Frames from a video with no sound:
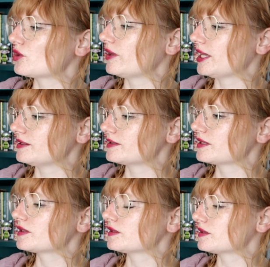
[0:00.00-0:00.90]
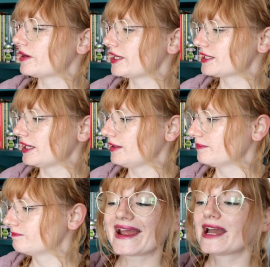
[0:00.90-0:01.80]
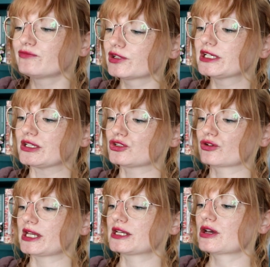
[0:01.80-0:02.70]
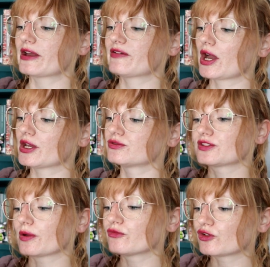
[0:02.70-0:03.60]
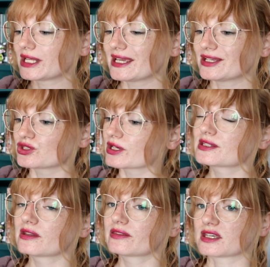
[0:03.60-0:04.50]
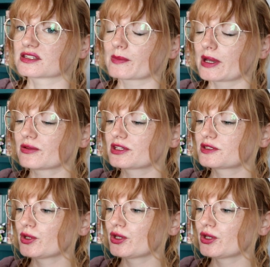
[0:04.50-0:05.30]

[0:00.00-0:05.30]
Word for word: of his society. I am really intrigued. I've heard some really interesting things about this